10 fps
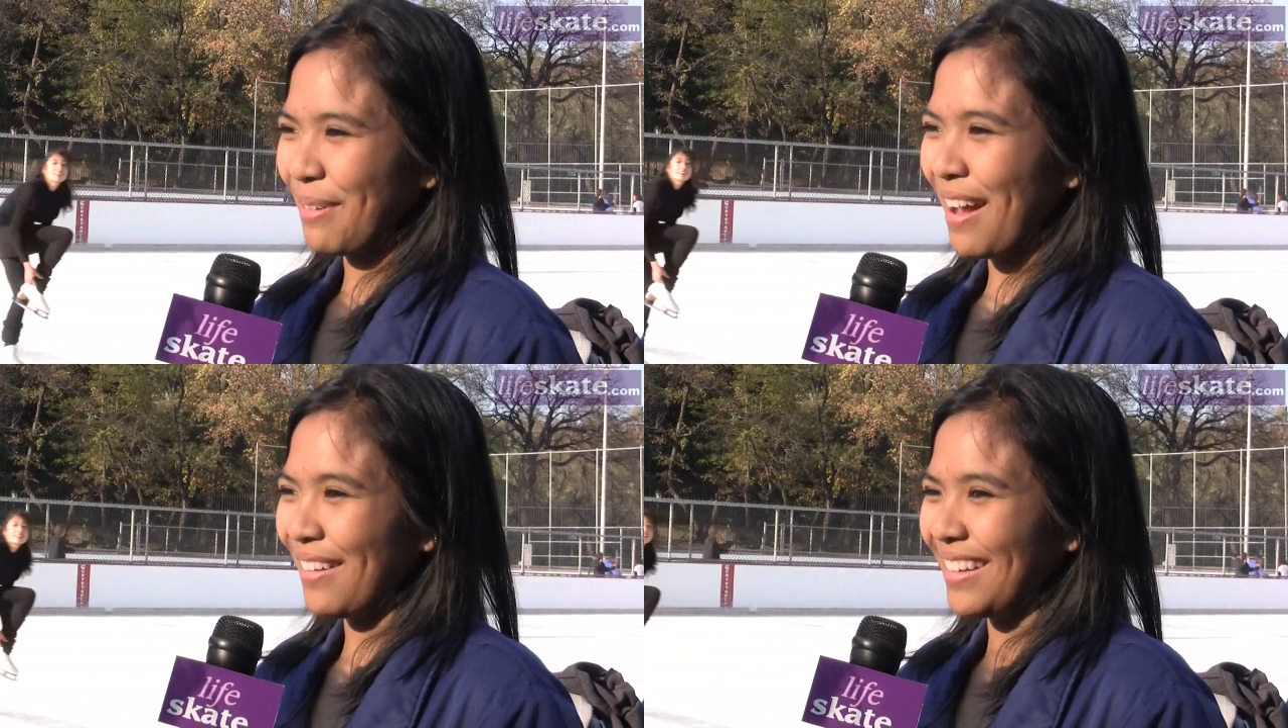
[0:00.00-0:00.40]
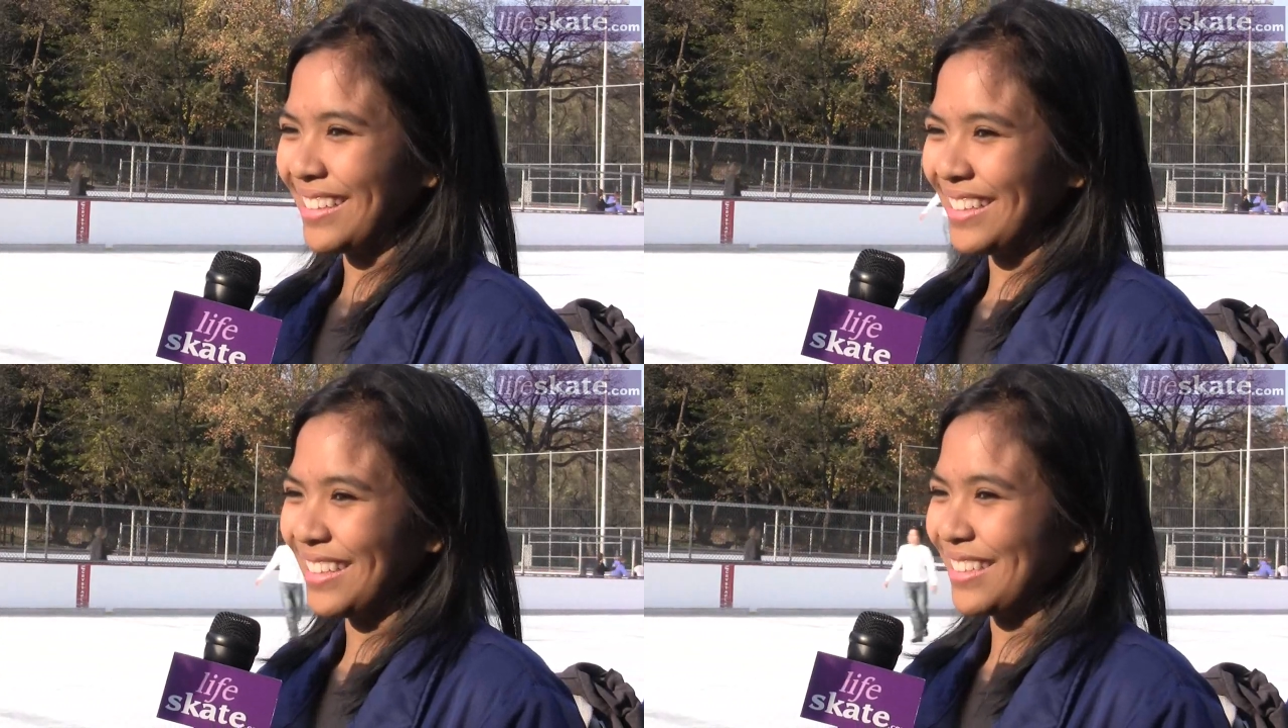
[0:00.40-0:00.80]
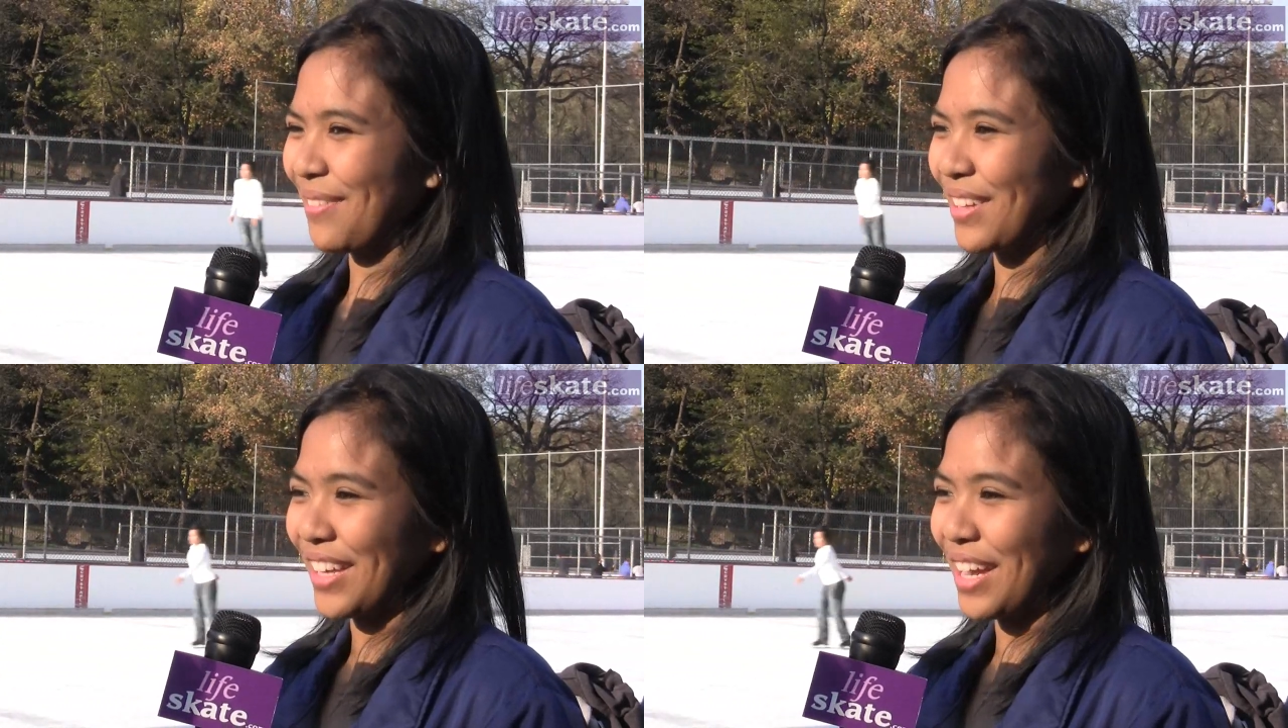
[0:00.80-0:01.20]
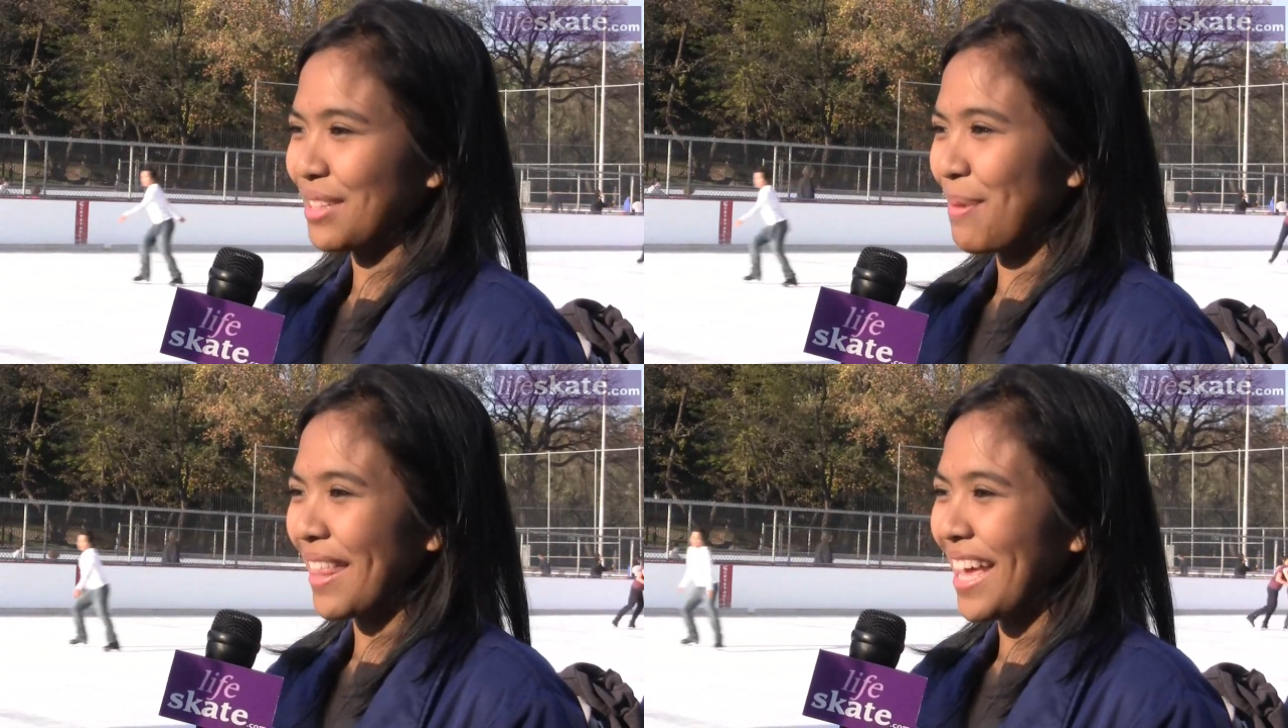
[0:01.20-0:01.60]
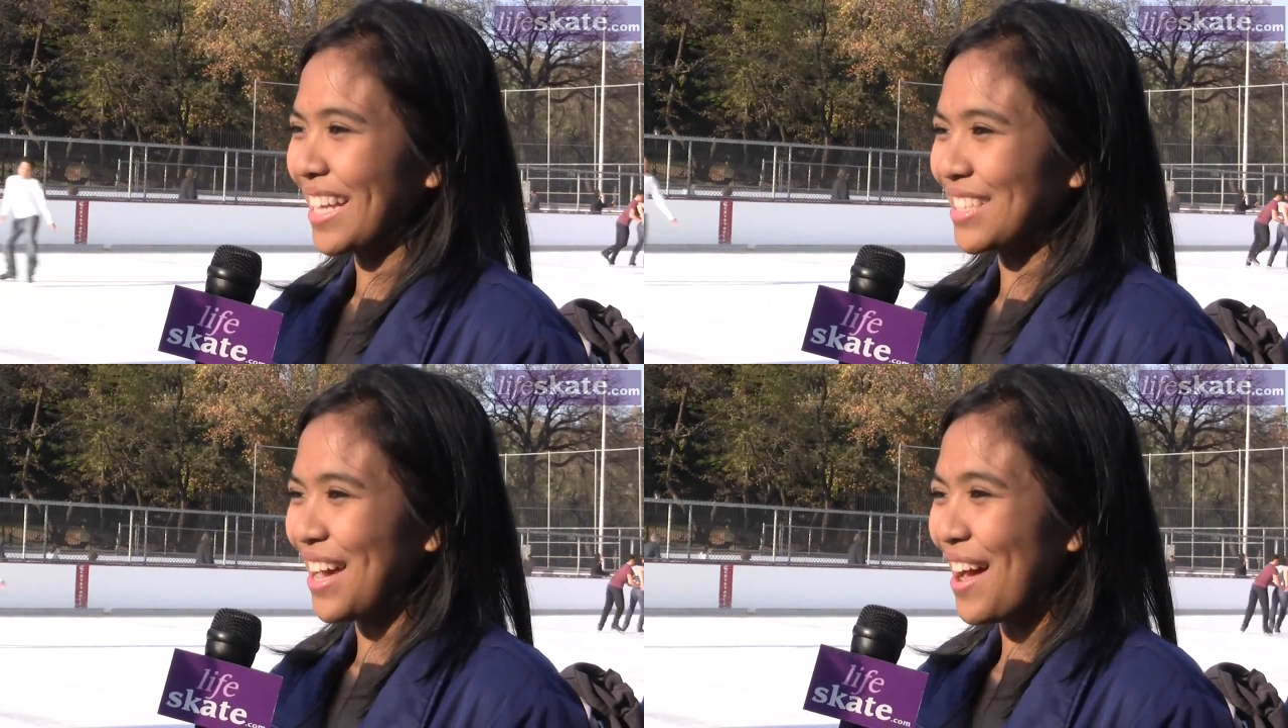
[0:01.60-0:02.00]
Probably till someone cuts my
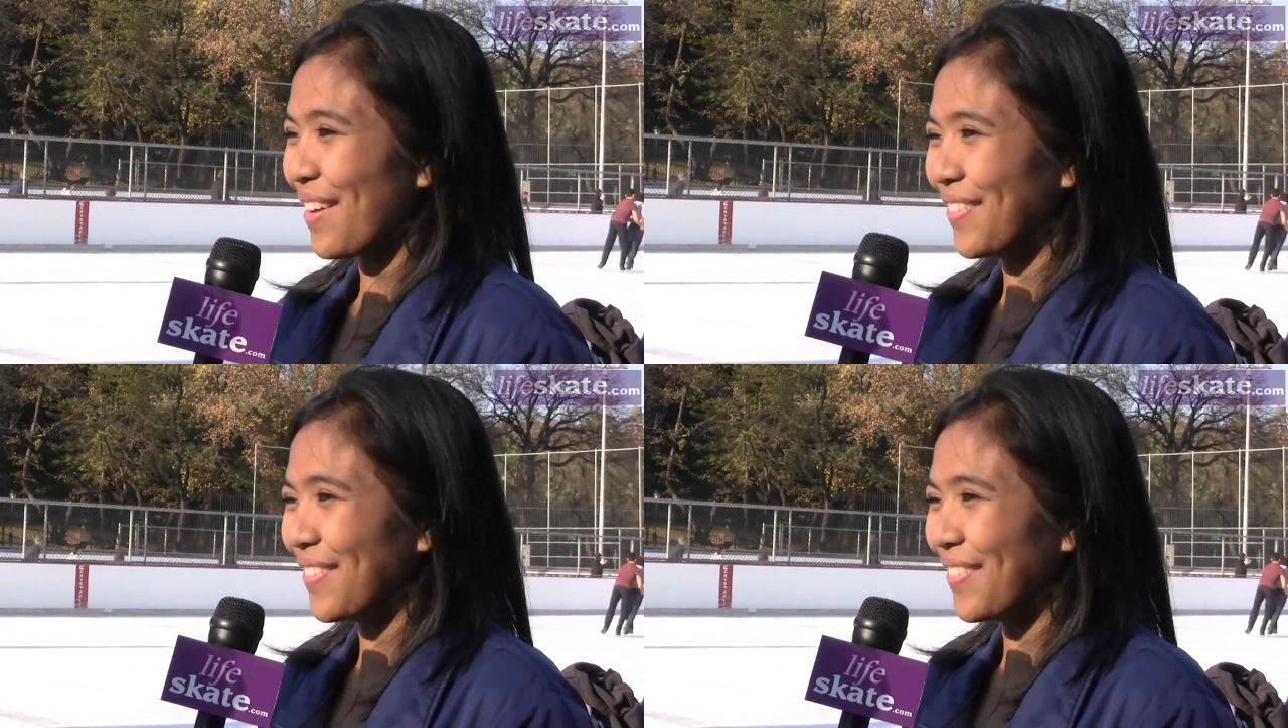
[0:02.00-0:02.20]
legs off.